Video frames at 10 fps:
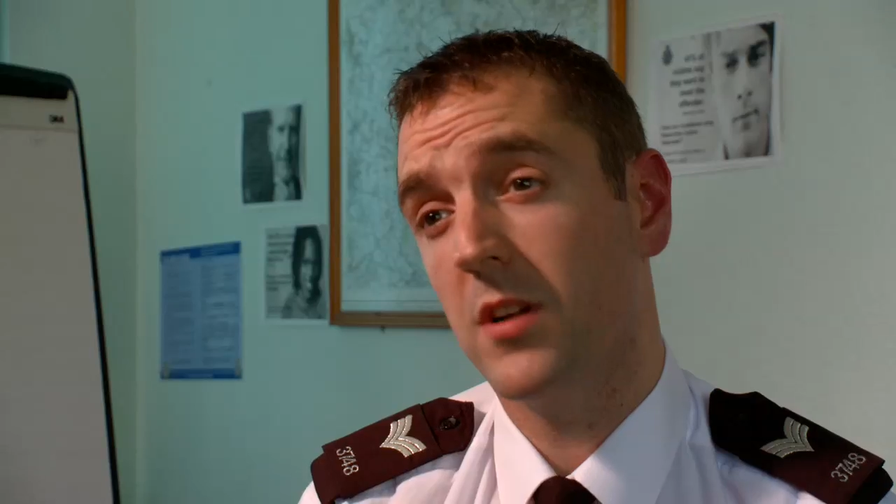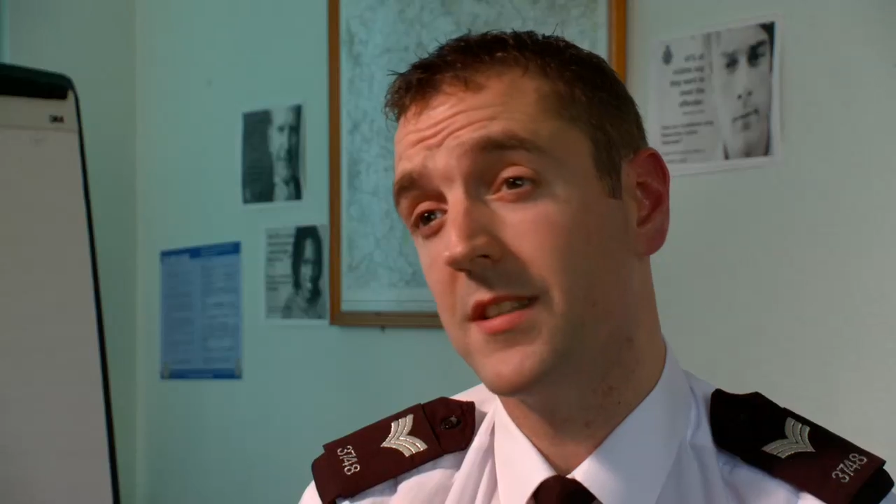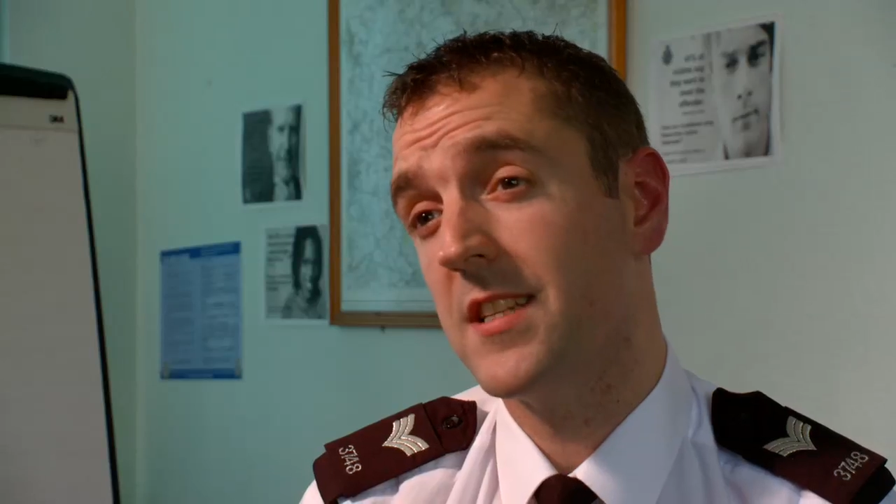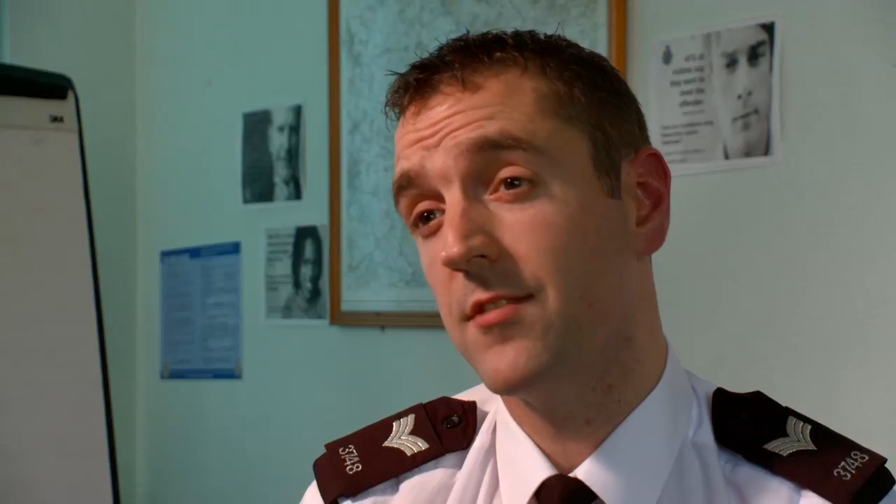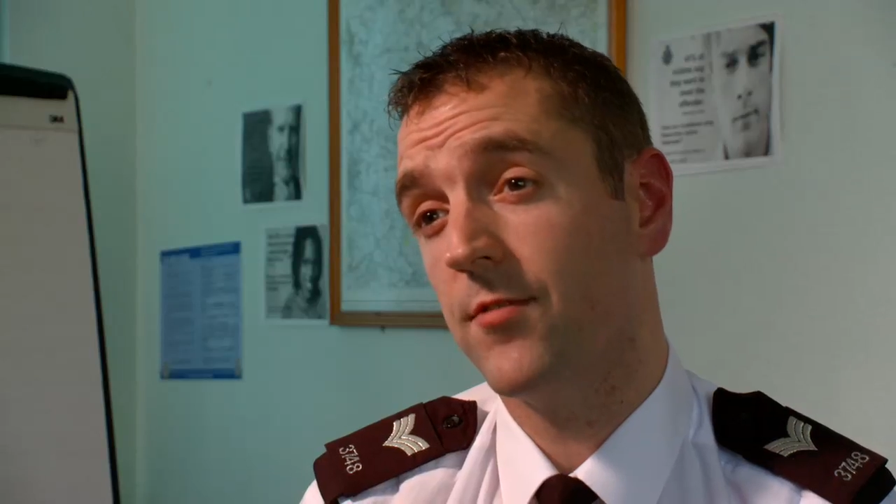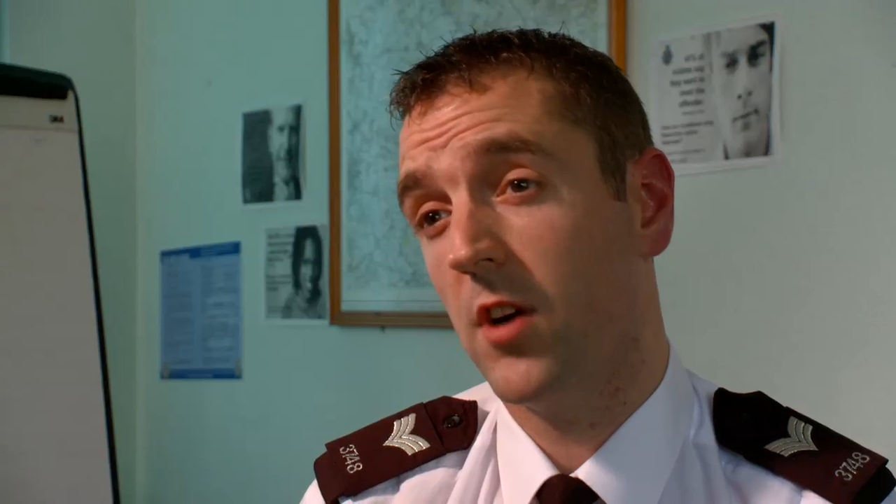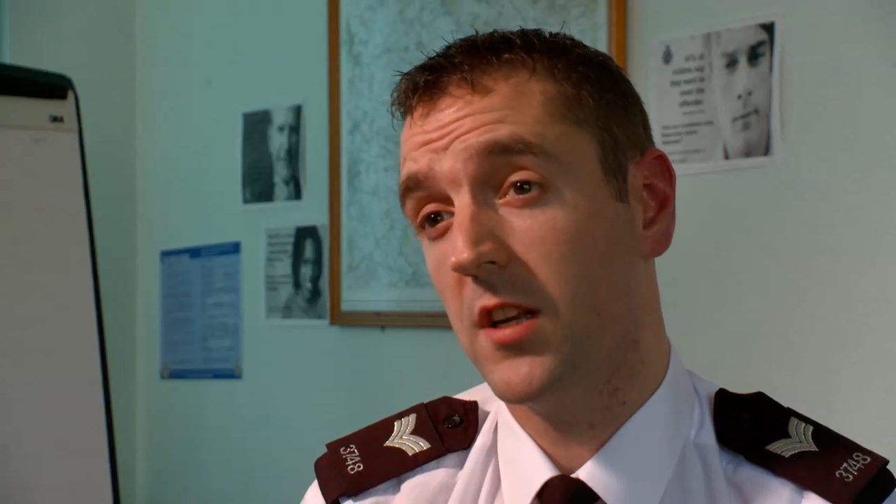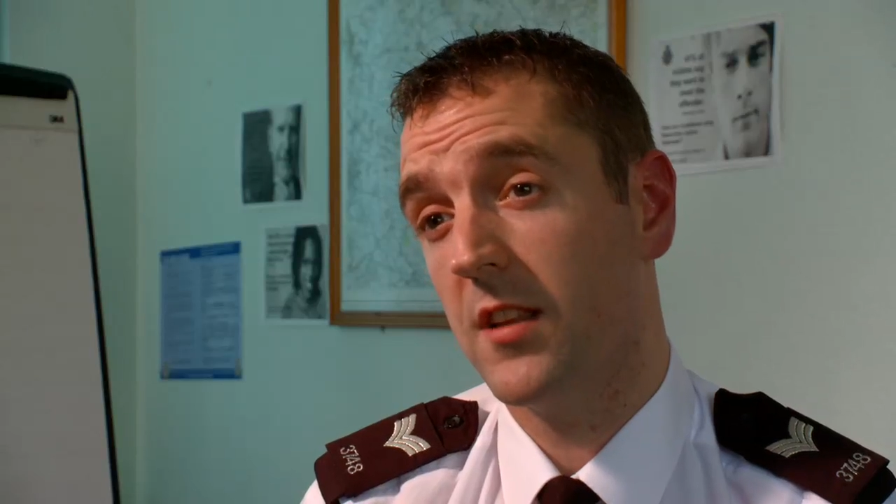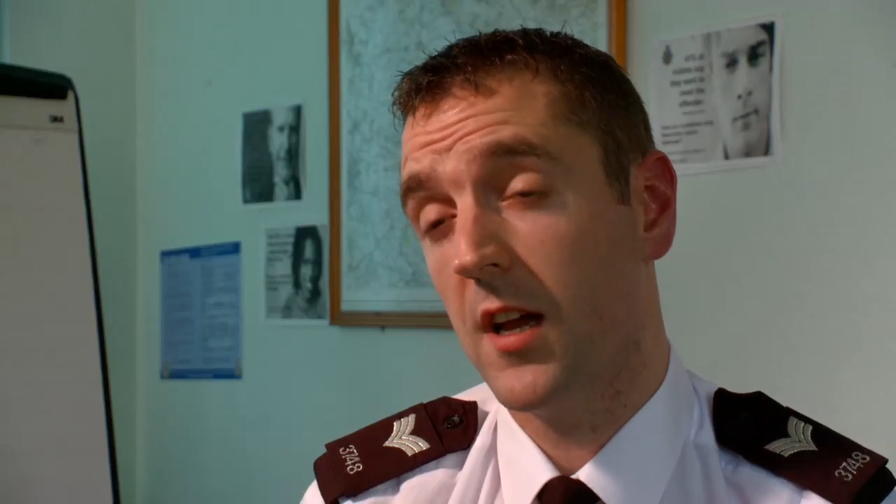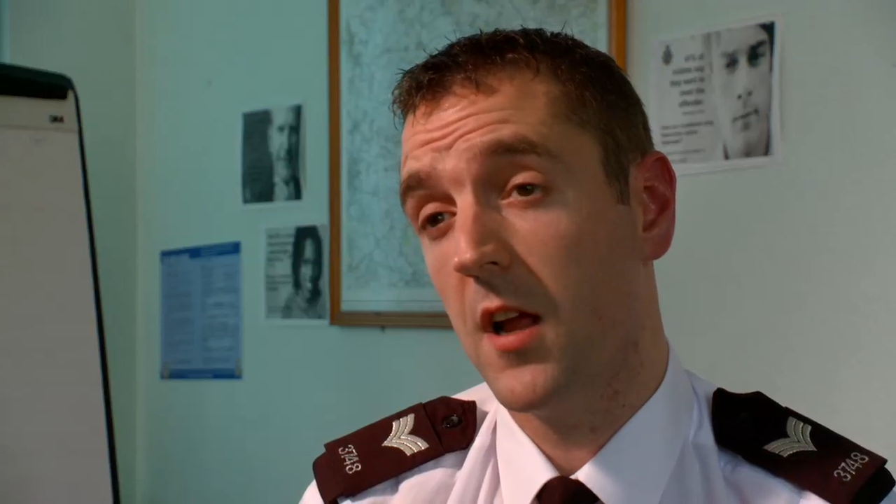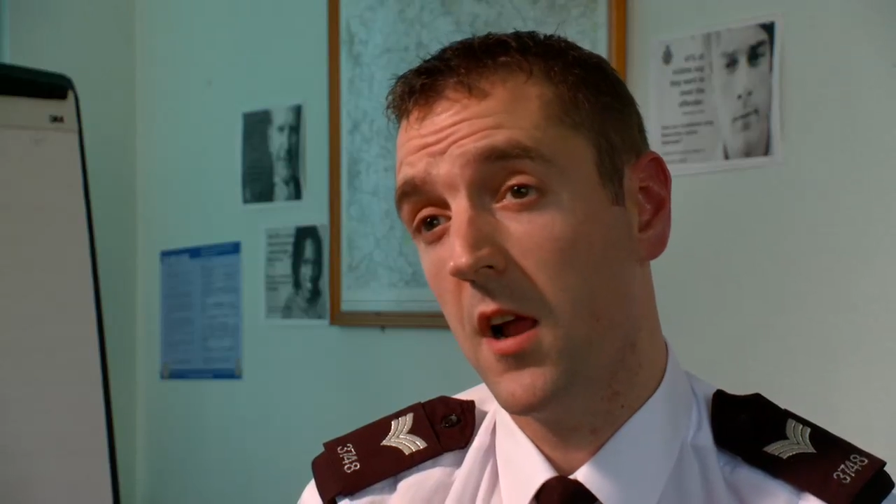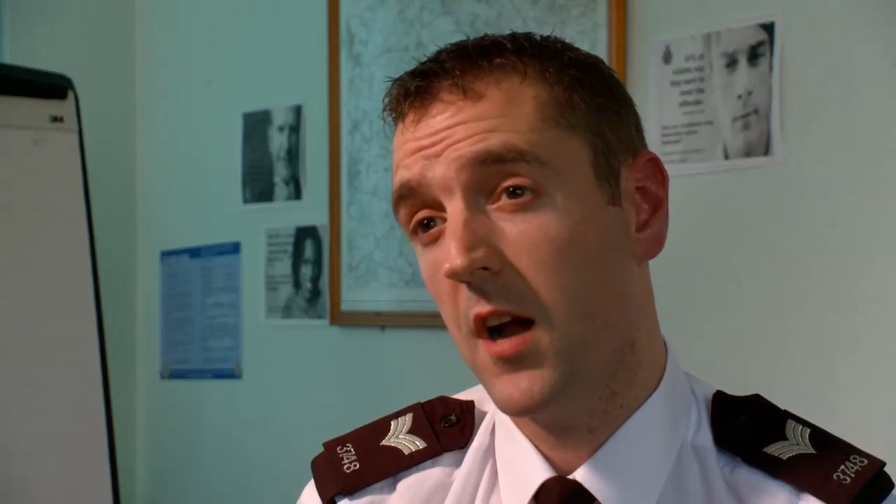identified that